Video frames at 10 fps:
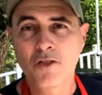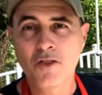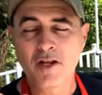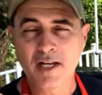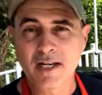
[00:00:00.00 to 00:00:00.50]

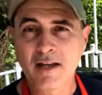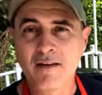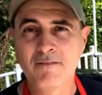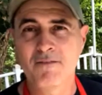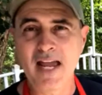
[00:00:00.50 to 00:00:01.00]
The
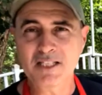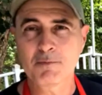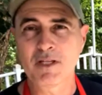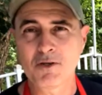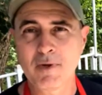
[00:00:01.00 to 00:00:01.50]

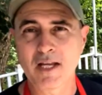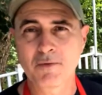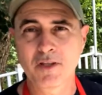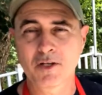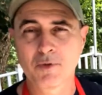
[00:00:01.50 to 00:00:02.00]
investment you make
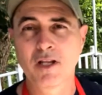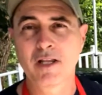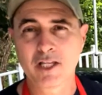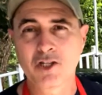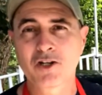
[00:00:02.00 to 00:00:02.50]
with a
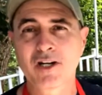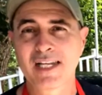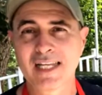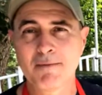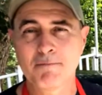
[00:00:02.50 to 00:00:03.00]
Grillie, you're going
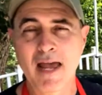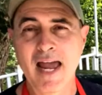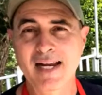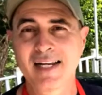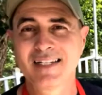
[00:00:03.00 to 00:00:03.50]
to get
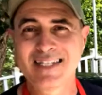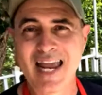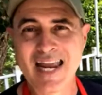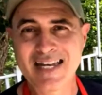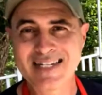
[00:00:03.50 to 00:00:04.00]
back
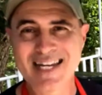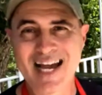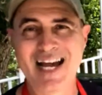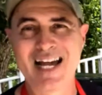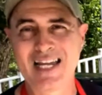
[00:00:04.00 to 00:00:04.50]
10
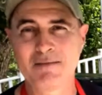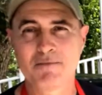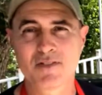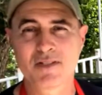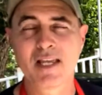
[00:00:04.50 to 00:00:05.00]

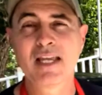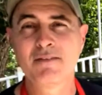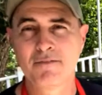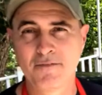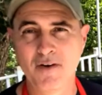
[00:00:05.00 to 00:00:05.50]
times
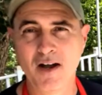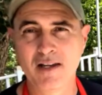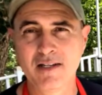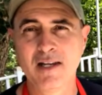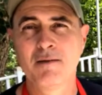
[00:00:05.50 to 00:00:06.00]
in
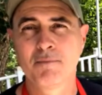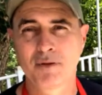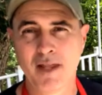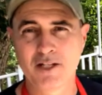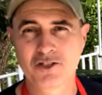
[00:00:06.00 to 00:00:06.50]
fun,
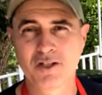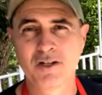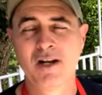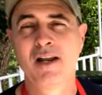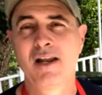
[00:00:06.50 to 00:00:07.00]

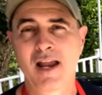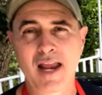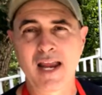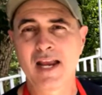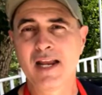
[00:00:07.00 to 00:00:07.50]
pleasure,
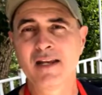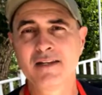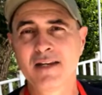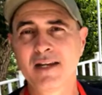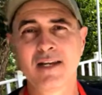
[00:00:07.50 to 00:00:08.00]

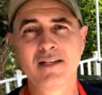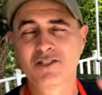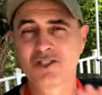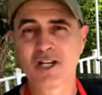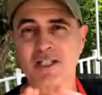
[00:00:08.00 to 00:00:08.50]
and
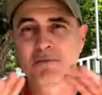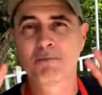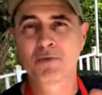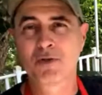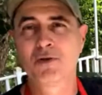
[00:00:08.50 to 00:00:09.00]
in just
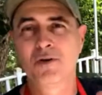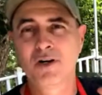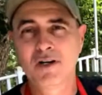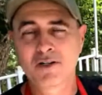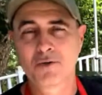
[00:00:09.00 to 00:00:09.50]

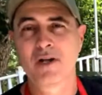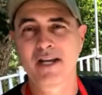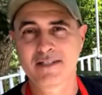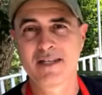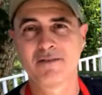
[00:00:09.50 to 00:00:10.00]
pure
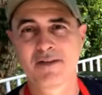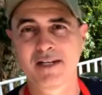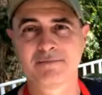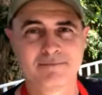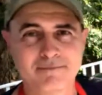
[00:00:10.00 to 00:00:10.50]
creativity.